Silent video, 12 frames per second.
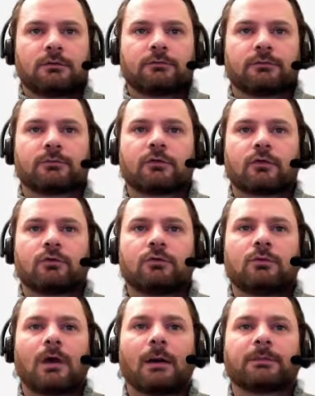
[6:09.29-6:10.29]
from
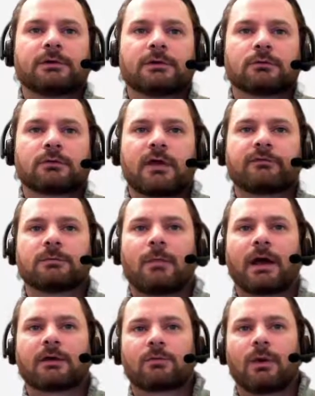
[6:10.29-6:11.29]
2 up until 7
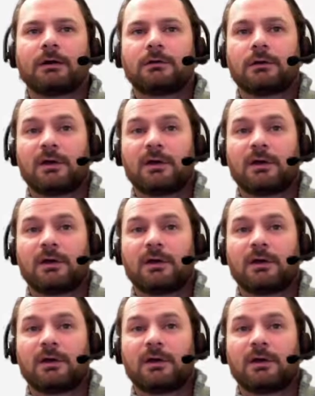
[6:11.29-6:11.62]
minus 1.